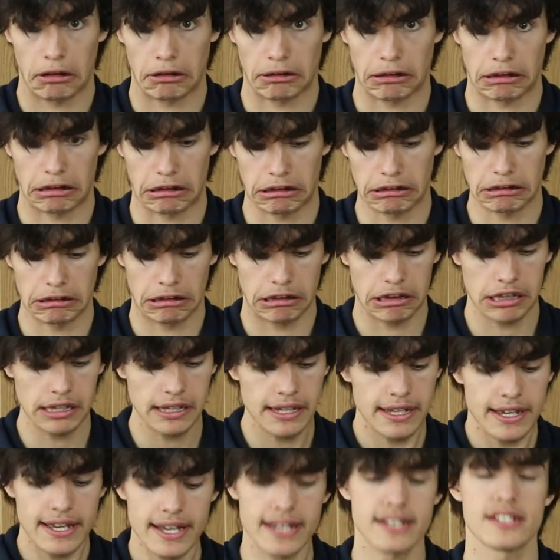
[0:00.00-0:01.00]

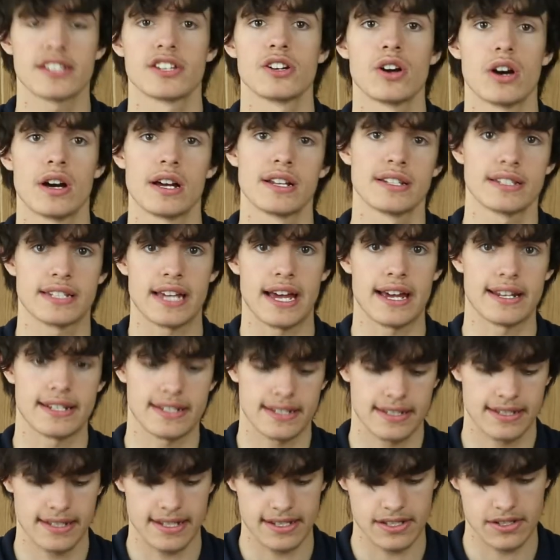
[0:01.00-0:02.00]
It's not
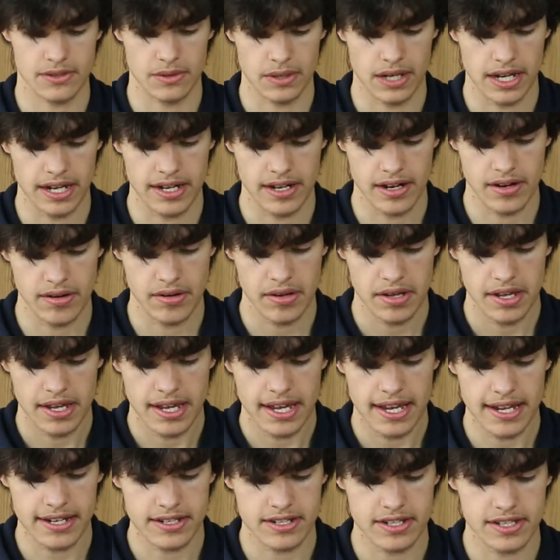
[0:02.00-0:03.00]
undead, that's all I know.
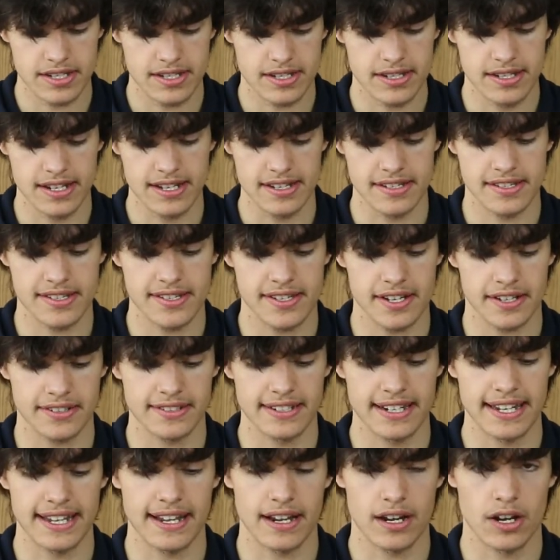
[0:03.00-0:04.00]
It just is
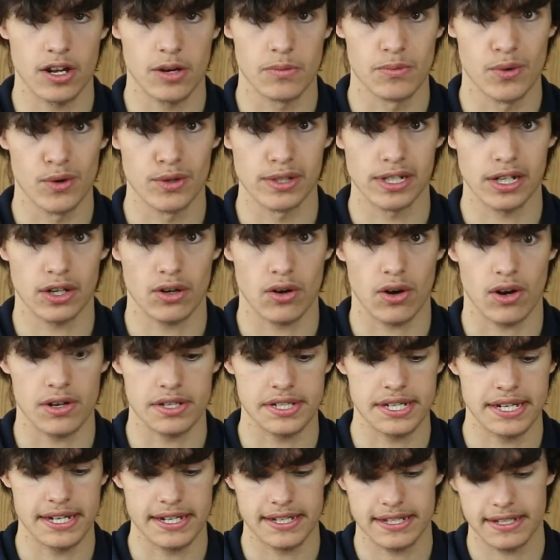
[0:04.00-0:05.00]
suddenly a lot more
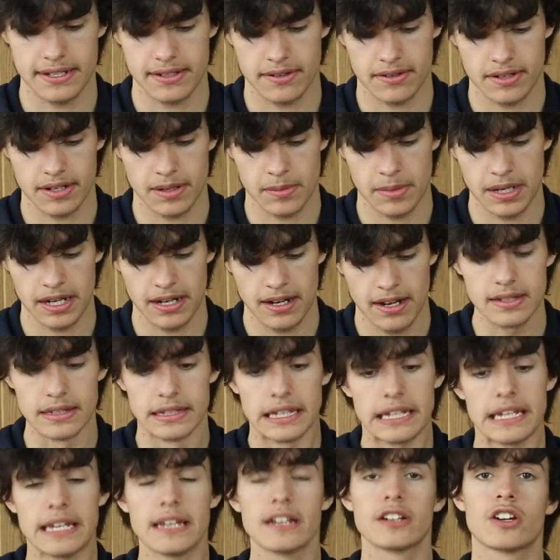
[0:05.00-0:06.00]
necrotic, you know what I mean?
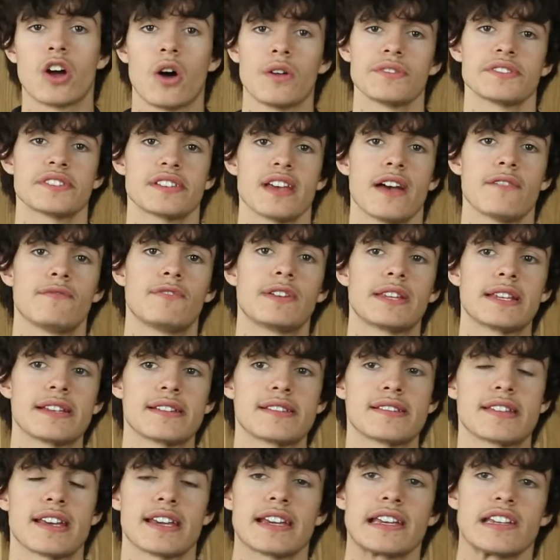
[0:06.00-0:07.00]
The concept for
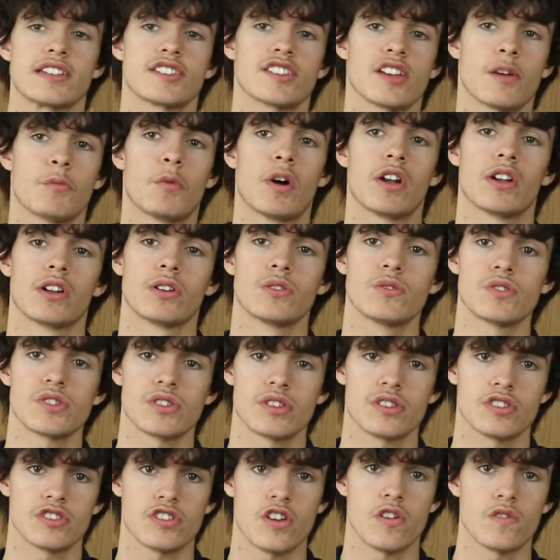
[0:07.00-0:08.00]
this thing is somewhat loose,
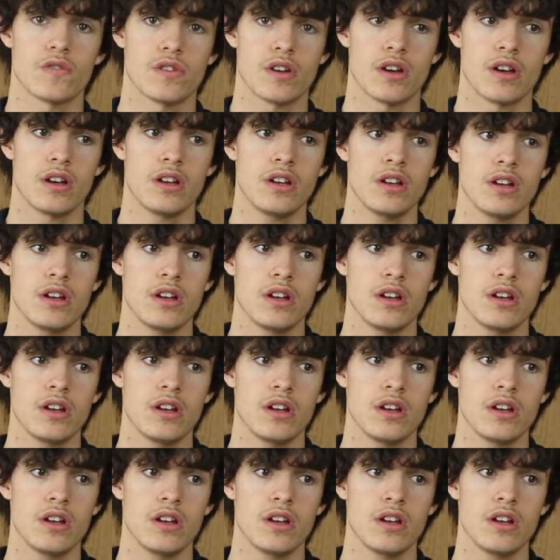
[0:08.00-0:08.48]
so that